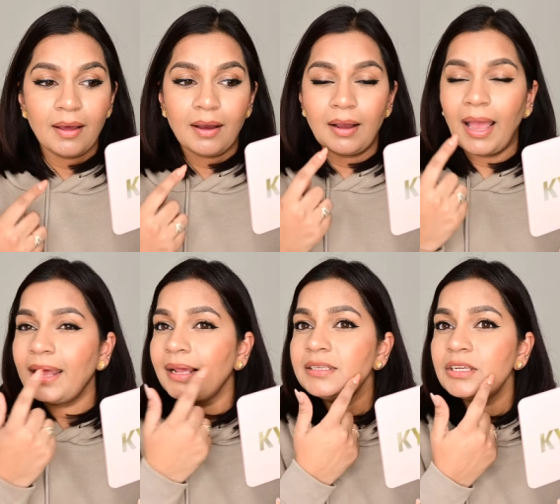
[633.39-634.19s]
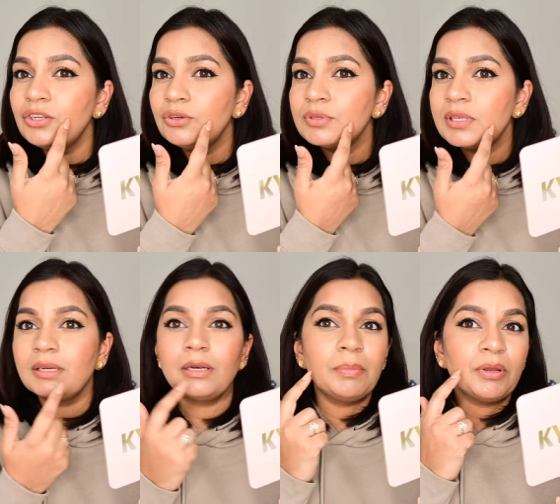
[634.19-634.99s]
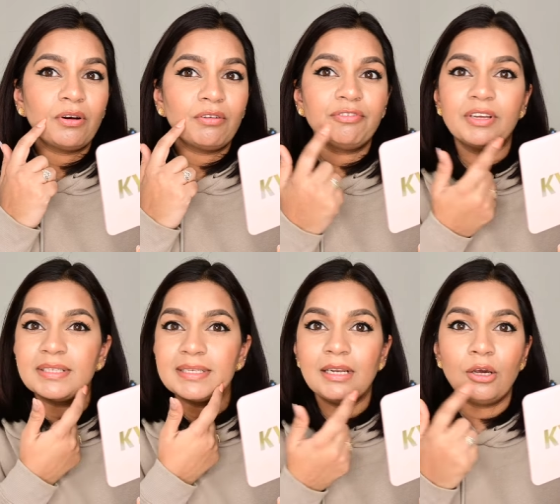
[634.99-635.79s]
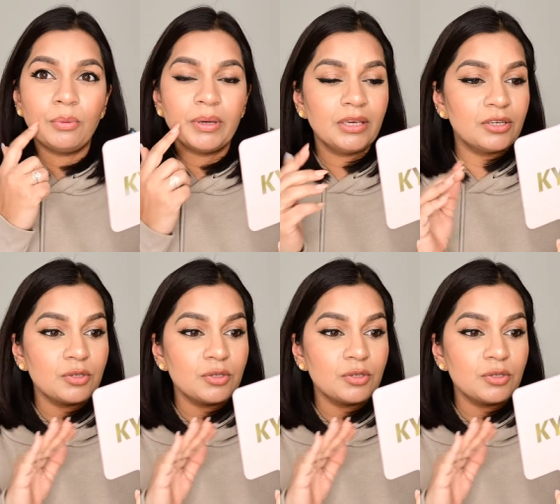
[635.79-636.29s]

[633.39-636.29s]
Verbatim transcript: Uh, and I did use a little bit of concealer over here,